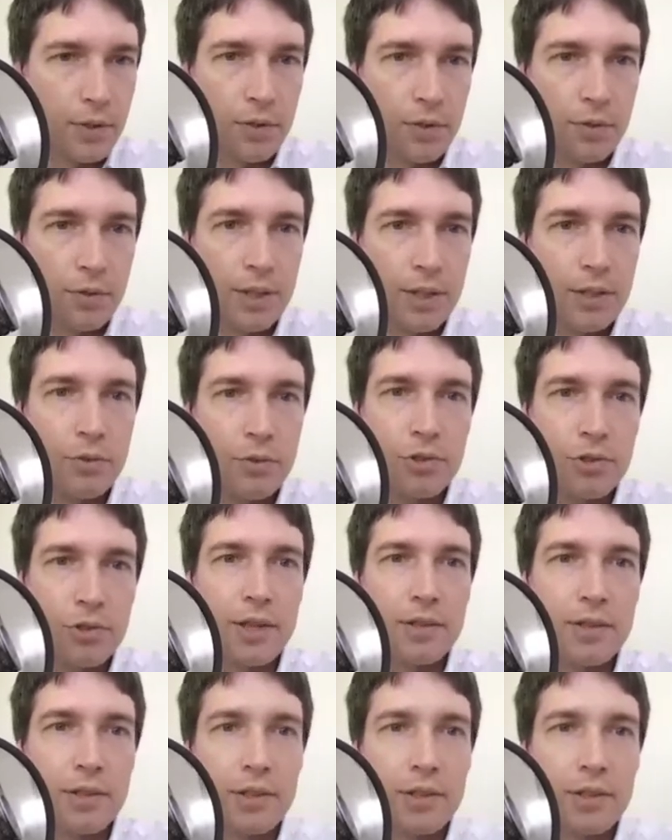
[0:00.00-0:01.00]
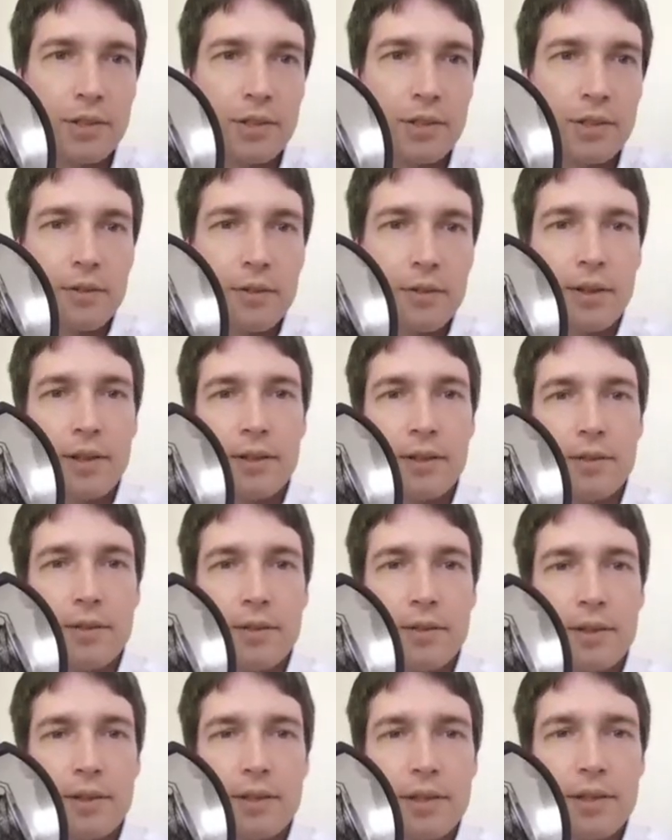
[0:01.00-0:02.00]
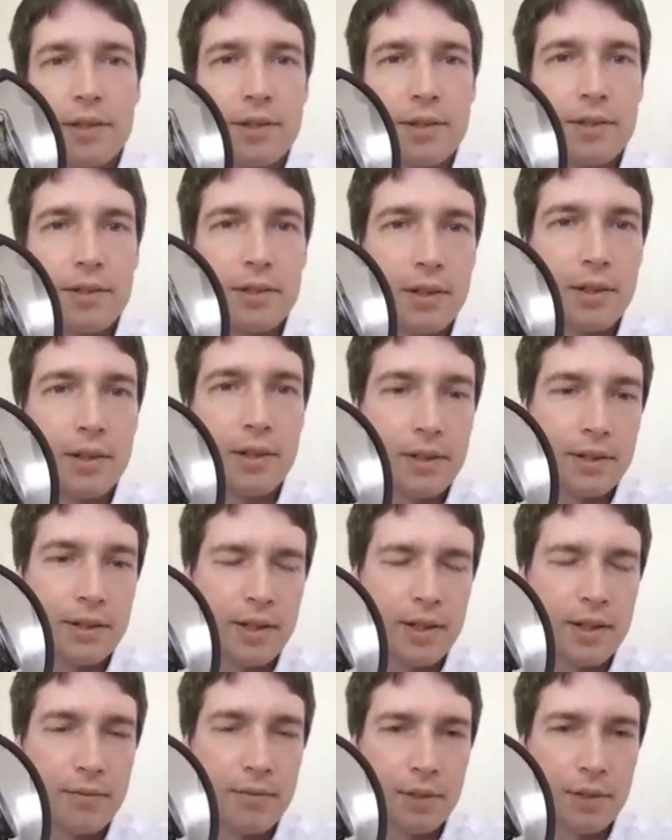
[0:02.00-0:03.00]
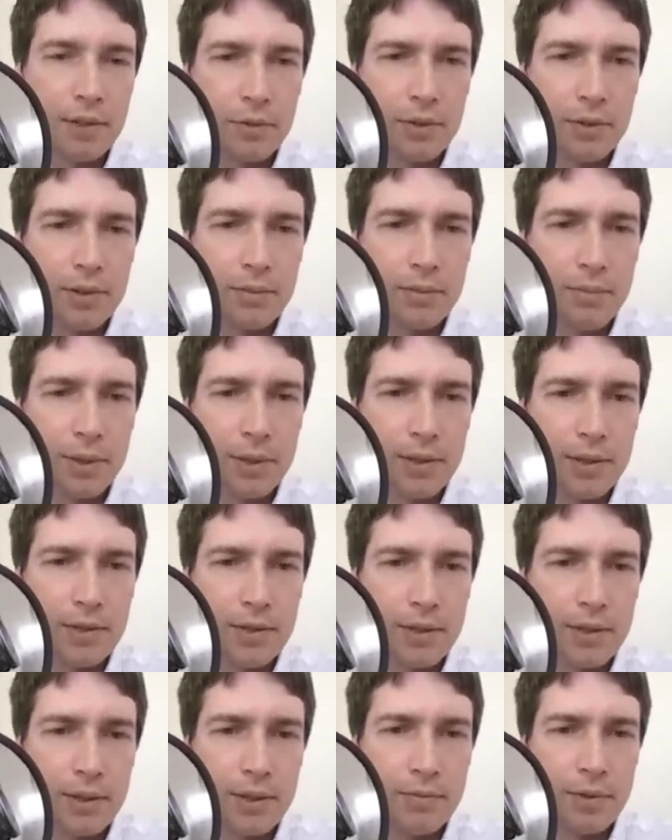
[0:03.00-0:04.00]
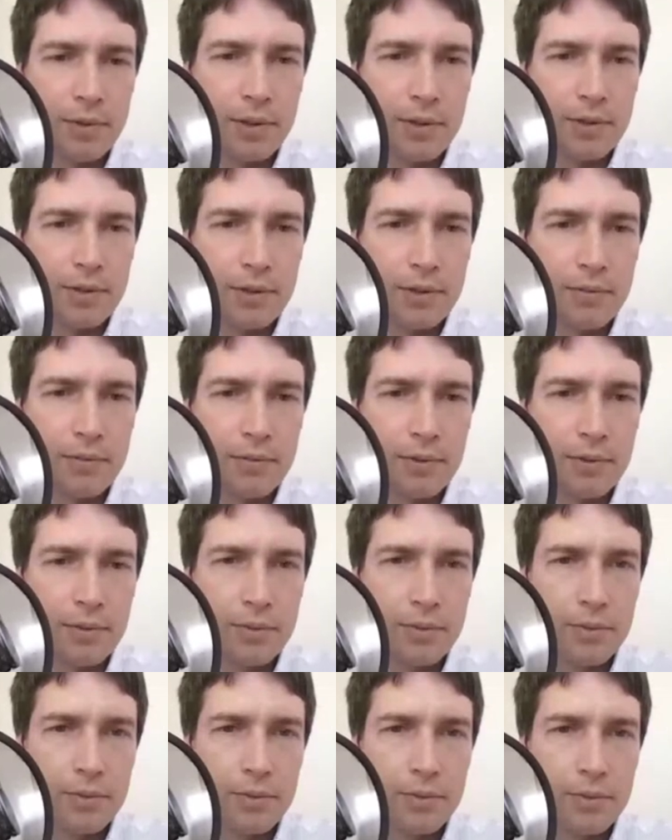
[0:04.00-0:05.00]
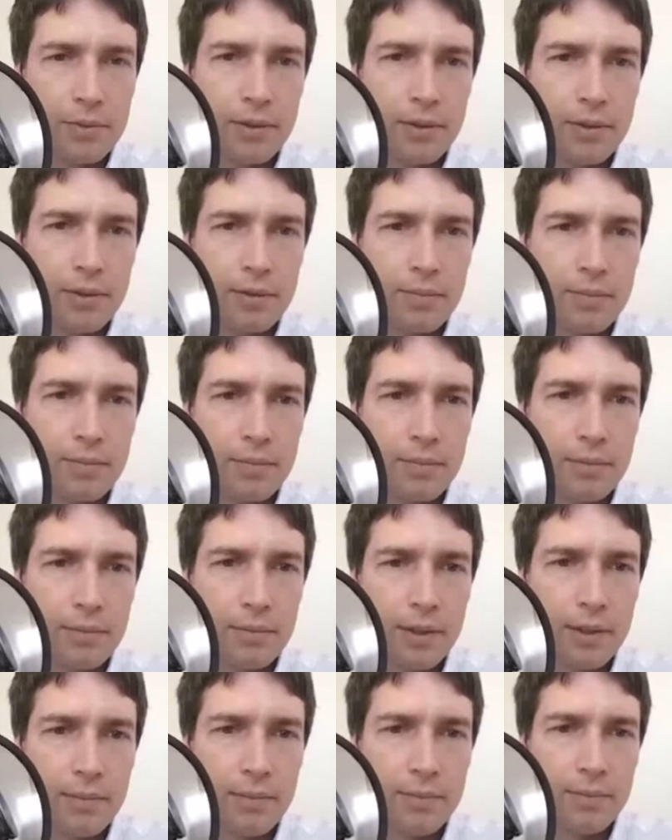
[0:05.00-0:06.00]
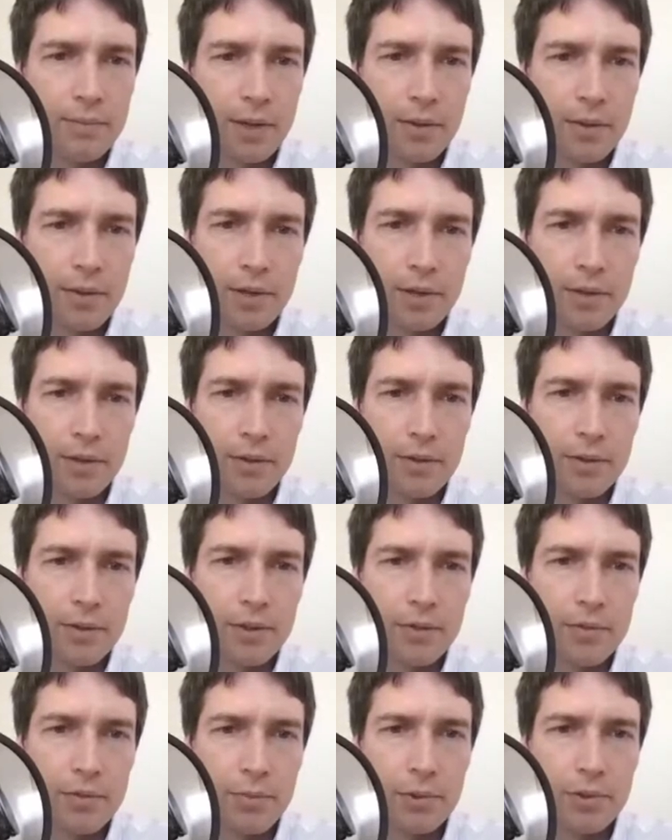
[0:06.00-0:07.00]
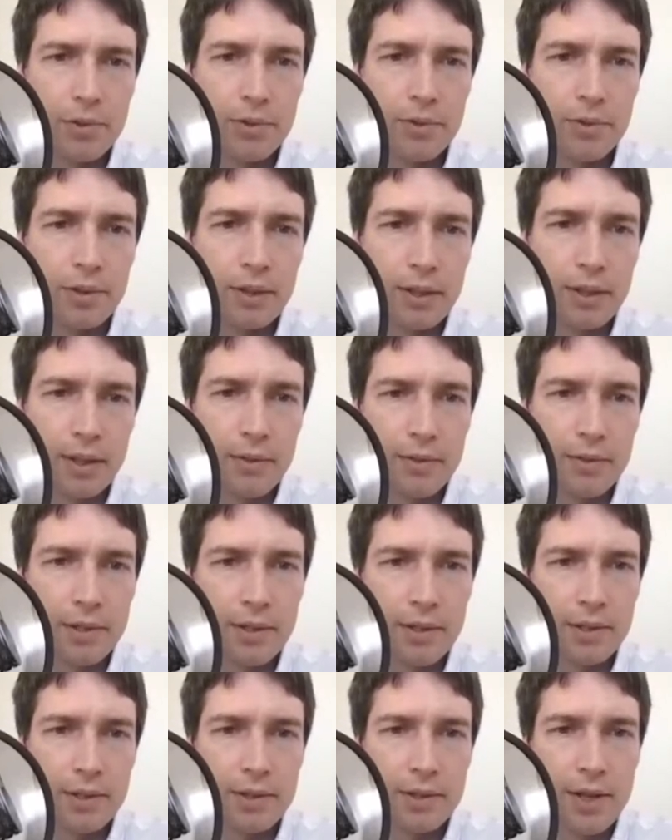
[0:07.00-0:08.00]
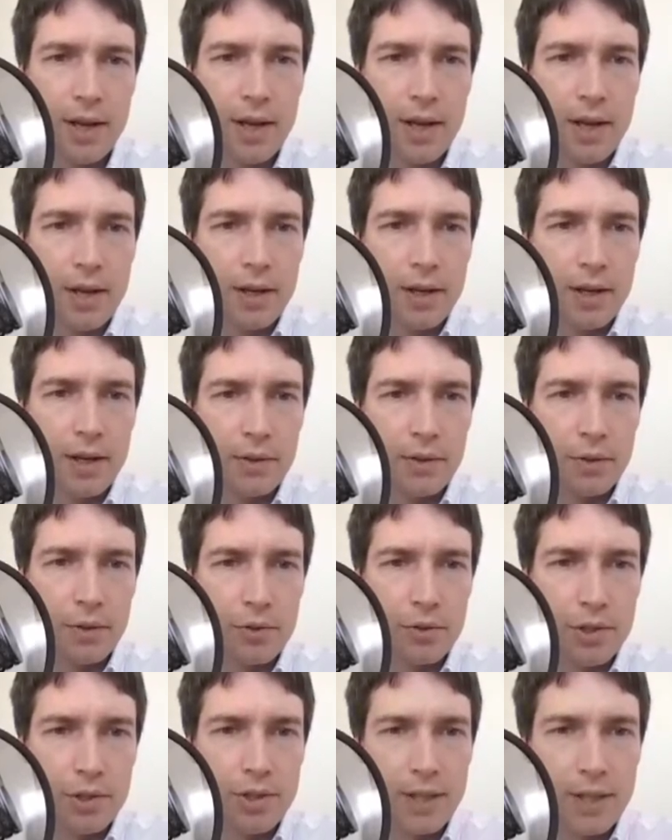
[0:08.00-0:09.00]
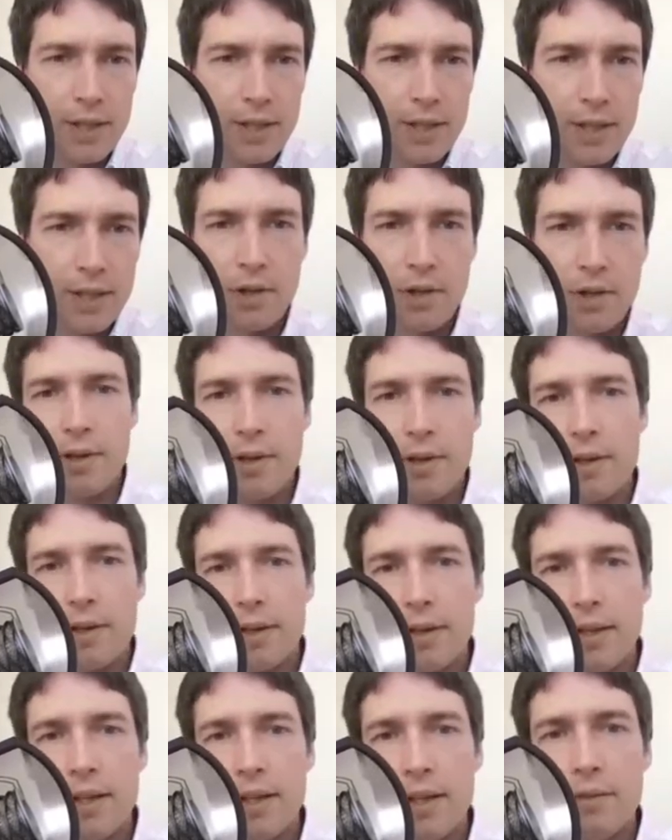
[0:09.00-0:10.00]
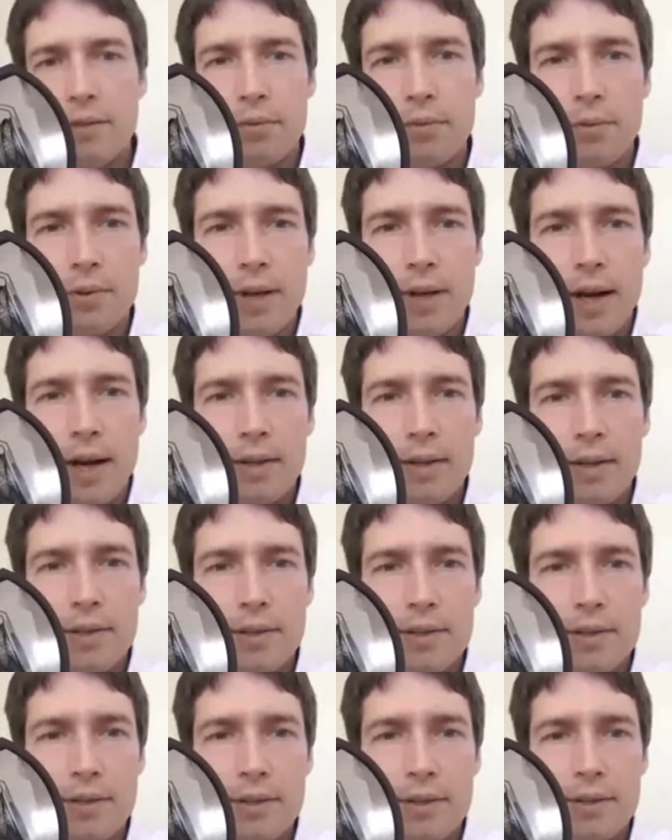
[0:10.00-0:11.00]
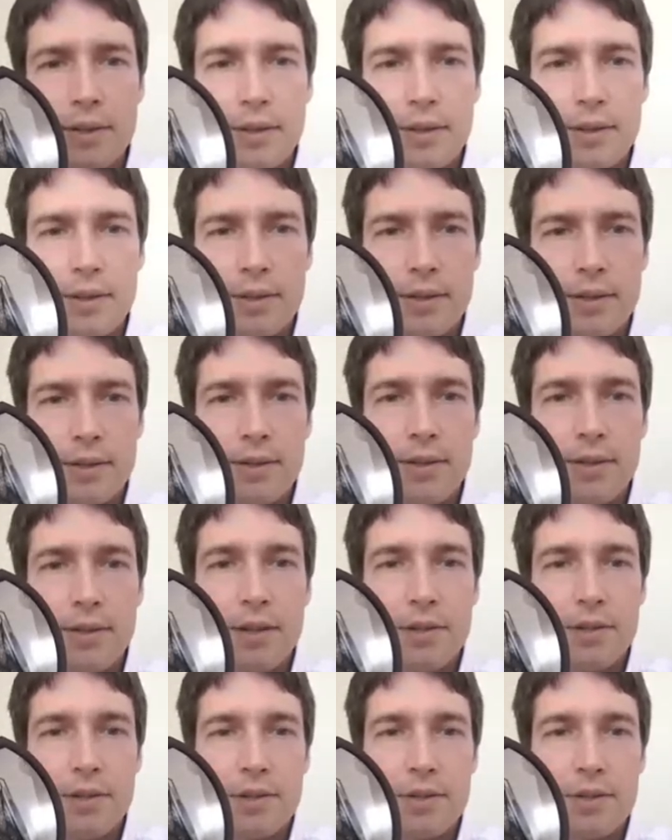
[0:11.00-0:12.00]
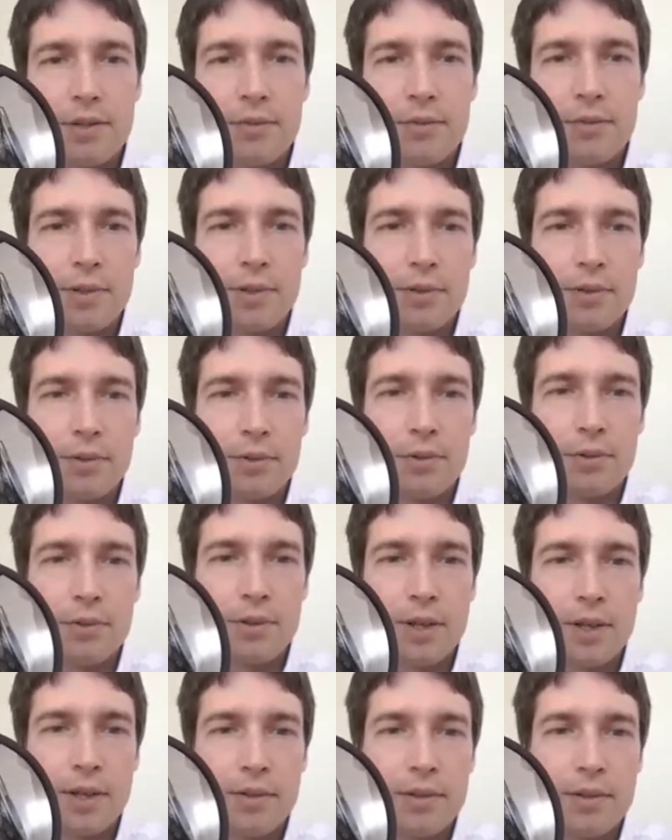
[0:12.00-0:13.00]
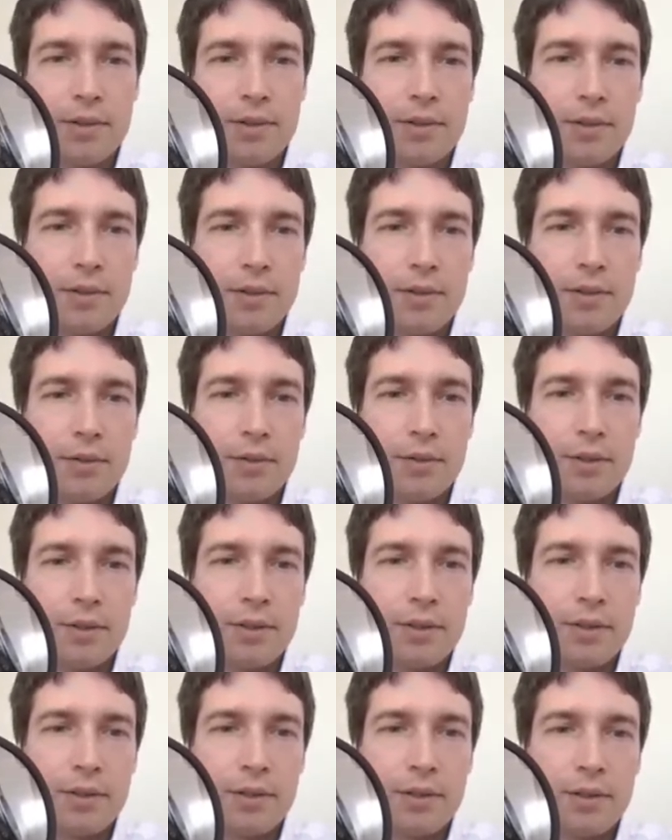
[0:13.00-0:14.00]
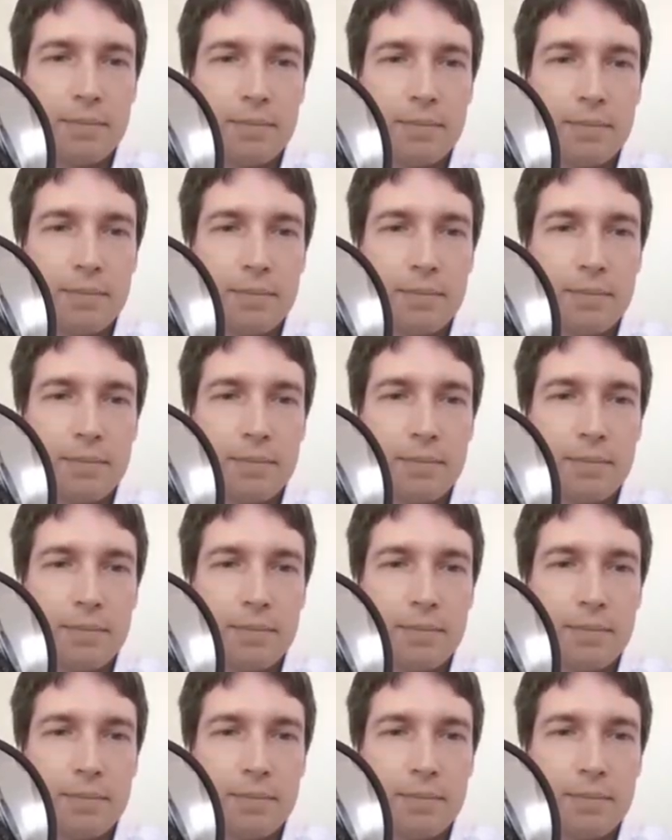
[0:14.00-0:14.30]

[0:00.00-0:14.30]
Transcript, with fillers: you need your Genesis file. And this is uh, kind of included by default. If you look in our um, our Docker distribution, you can kind of see this. Uh, you just need to generate a key for Alice. Uh, Alice is one of the user accounts, and then you can um,